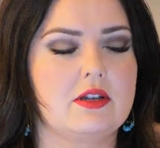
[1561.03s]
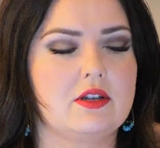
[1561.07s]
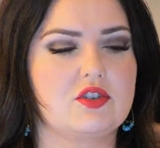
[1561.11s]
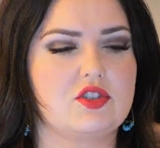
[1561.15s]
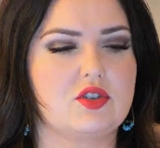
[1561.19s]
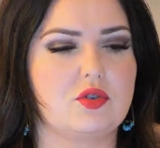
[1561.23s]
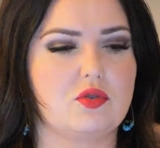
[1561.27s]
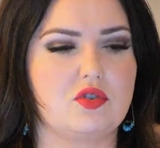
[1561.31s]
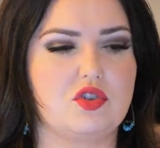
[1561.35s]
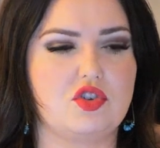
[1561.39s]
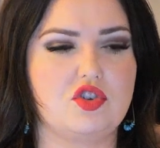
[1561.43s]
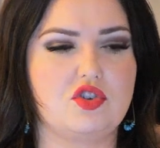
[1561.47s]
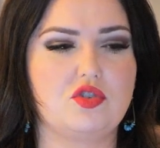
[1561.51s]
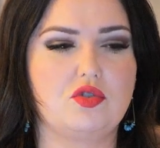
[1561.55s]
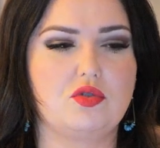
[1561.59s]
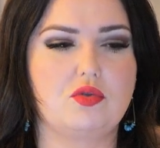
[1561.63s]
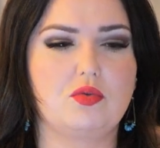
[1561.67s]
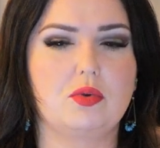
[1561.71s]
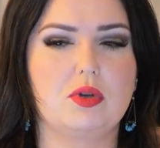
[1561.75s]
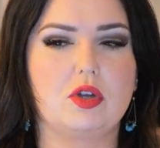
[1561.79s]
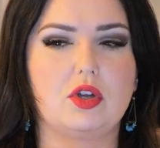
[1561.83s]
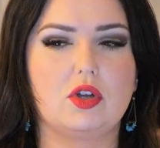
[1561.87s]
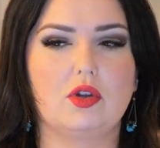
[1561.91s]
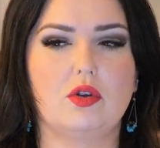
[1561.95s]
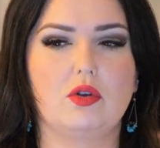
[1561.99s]
So you
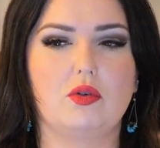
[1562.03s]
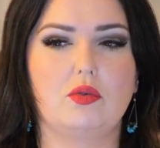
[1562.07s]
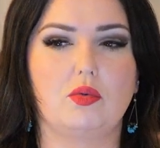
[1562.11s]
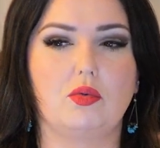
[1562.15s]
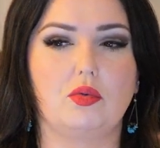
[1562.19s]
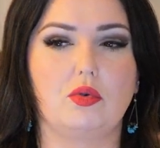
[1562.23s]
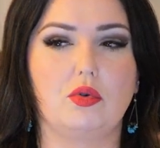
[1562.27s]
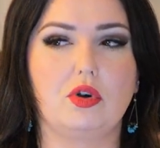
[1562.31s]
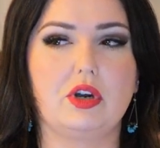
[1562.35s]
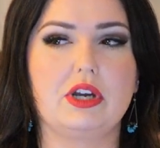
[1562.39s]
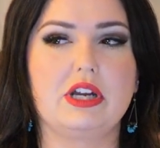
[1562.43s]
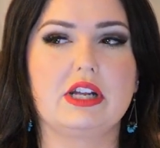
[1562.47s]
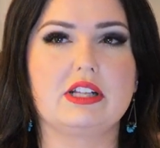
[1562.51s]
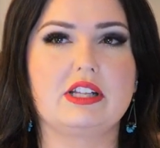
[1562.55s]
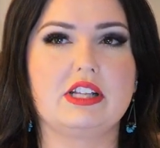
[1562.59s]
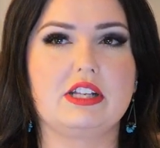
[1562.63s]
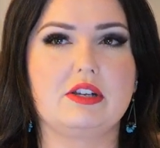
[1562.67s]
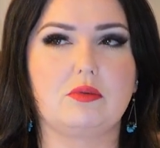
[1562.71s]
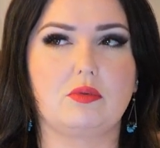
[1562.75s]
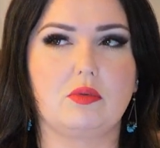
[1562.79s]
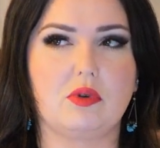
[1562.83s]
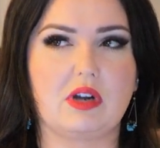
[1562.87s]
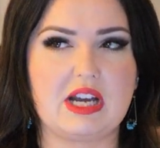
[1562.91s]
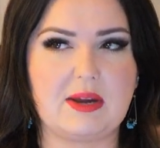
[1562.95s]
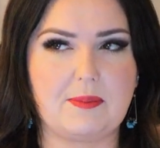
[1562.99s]
will
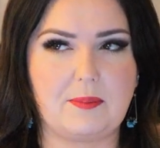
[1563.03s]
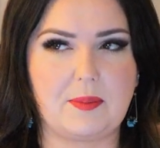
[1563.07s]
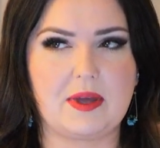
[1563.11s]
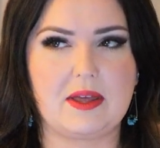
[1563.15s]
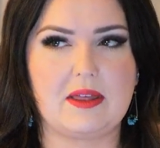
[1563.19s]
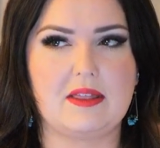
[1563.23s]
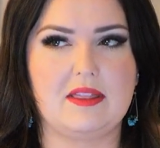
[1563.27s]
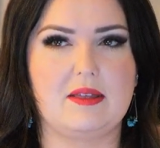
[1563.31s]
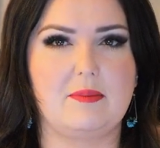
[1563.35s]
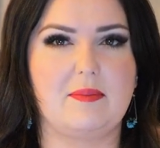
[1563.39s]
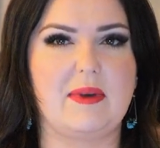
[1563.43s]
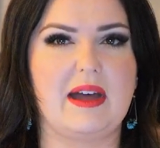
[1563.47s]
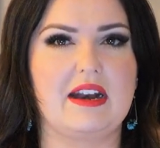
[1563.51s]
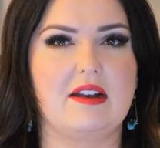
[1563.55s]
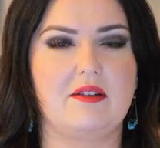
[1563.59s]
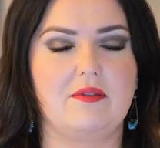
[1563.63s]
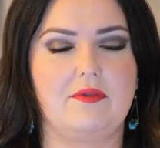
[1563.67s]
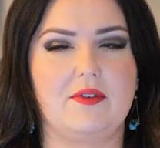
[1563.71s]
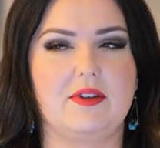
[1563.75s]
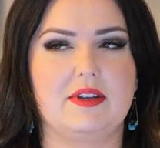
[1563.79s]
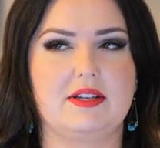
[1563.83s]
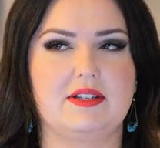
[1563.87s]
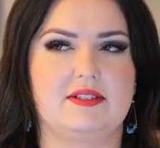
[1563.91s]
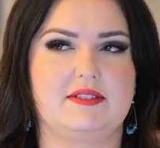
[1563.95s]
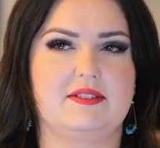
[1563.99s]
really reap the
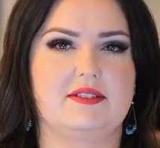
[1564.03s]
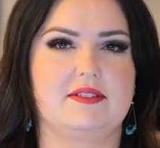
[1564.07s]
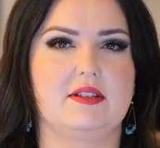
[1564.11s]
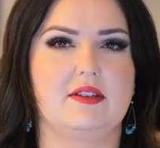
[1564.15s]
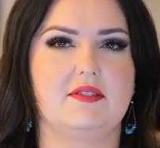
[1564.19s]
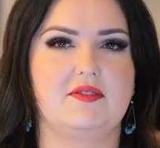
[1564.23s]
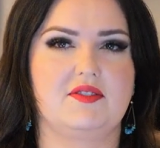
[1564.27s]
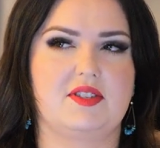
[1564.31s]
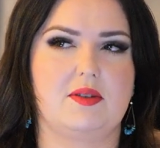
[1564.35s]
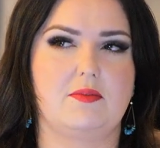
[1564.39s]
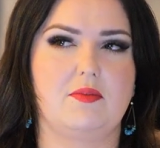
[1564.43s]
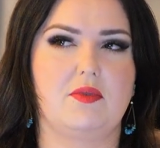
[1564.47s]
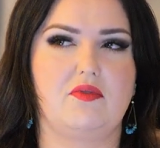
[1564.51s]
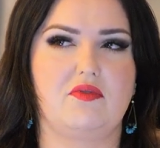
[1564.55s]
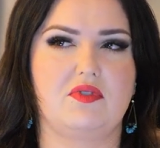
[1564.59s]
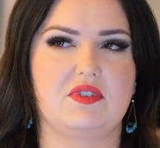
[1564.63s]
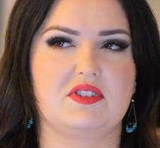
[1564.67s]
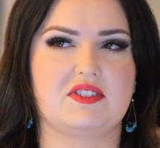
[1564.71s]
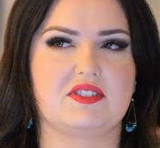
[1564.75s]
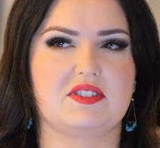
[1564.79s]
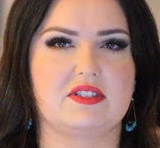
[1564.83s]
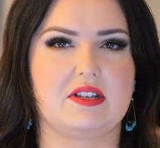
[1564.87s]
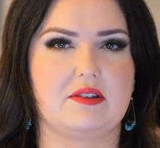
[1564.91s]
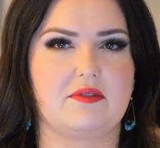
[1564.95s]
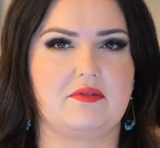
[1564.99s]
benefits of some of
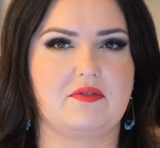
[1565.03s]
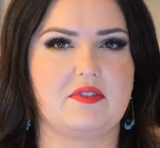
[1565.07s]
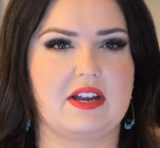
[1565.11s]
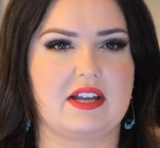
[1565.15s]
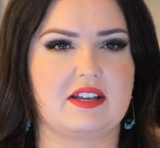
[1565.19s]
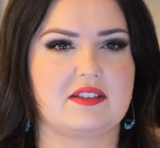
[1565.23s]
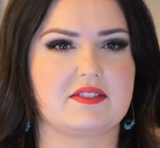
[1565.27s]
this stuff